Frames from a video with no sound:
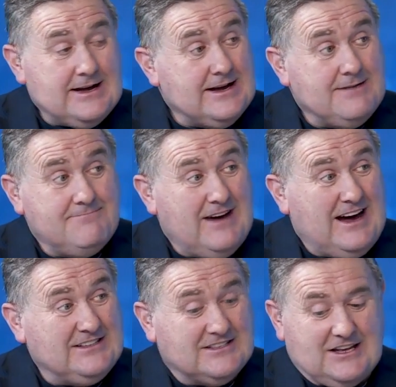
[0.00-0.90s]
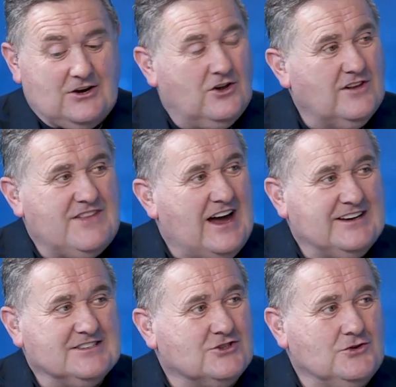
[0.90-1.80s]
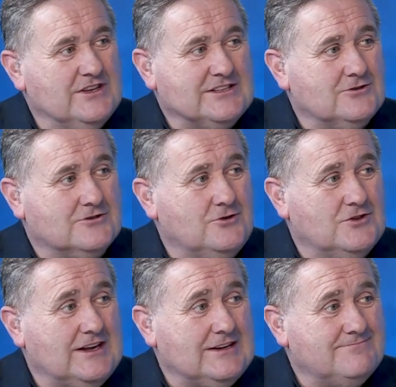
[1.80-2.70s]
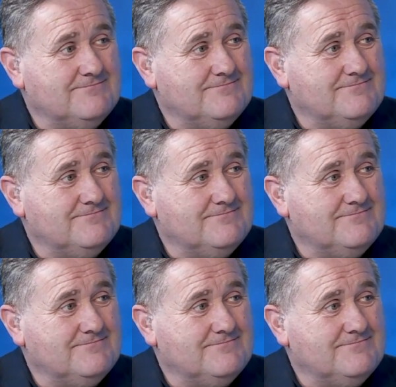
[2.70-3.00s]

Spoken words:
I just think all of that is too little too late.